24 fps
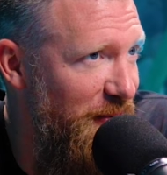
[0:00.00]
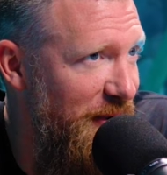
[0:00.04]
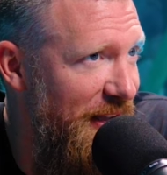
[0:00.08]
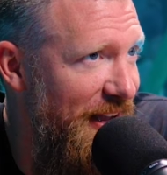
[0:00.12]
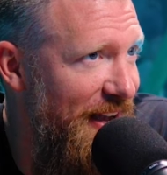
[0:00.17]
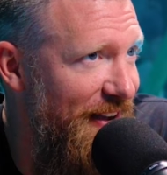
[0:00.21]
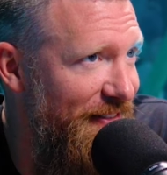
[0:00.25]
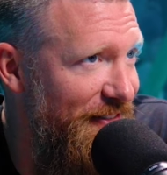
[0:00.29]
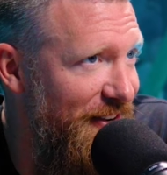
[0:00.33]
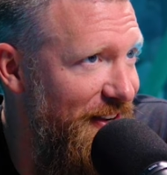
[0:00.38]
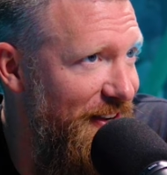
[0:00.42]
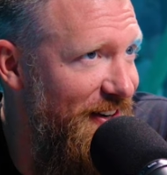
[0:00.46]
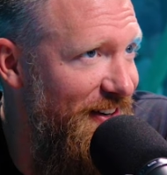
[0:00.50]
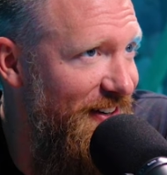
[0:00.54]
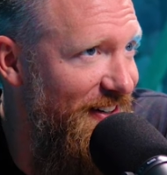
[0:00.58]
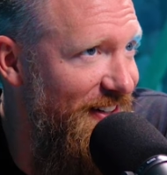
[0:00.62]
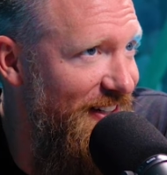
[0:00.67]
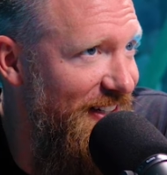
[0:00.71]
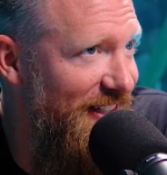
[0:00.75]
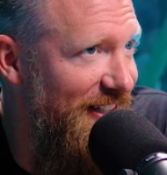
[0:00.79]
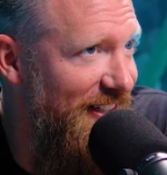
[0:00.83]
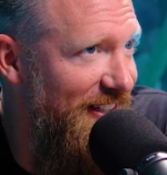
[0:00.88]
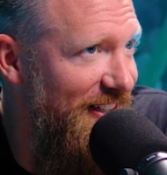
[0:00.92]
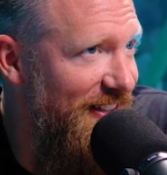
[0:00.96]
that we have here,
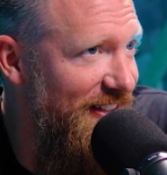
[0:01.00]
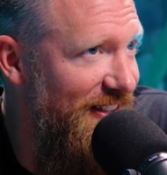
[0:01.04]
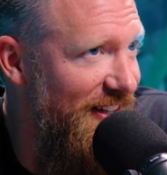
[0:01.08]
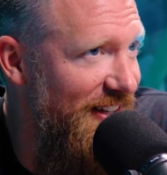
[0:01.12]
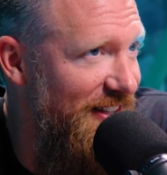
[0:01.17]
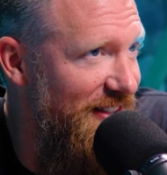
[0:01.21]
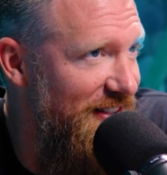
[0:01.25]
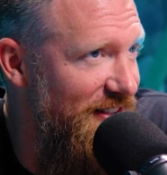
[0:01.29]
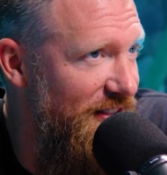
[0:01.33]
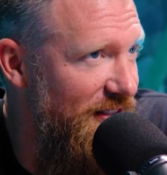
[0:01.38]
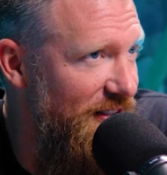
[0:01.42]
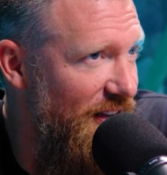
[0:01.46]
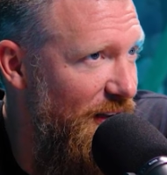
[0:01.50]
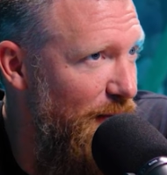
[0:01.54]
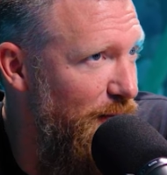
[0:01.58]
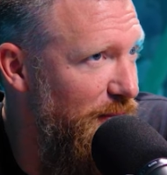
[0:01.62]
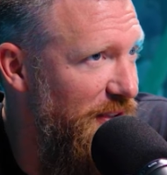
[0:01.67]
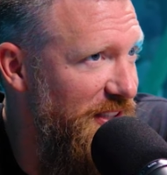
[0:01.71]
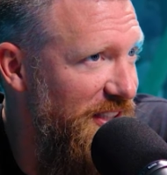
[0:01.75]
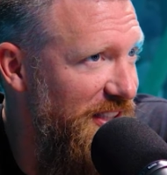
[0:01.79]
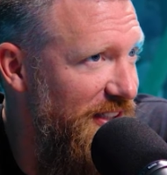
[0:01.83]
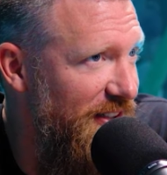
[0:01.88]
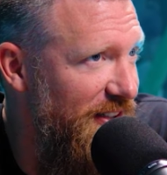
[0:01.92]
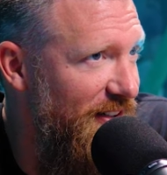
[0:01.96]
it's yeah.
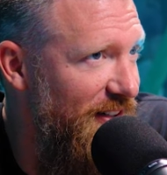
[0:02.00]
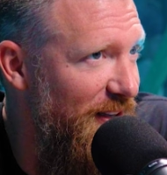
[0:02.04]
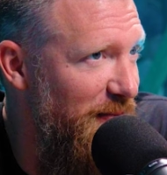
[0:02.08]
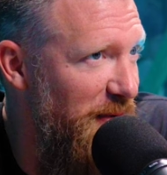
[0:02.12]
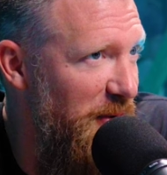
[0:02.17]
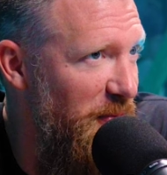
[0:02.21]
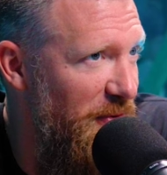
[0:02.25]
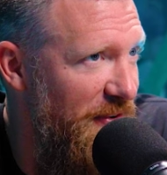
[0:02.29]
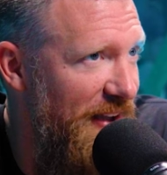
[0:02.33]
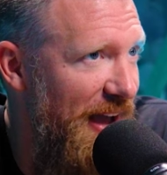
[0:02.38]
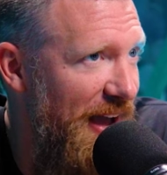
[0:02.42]
absurd. I mean,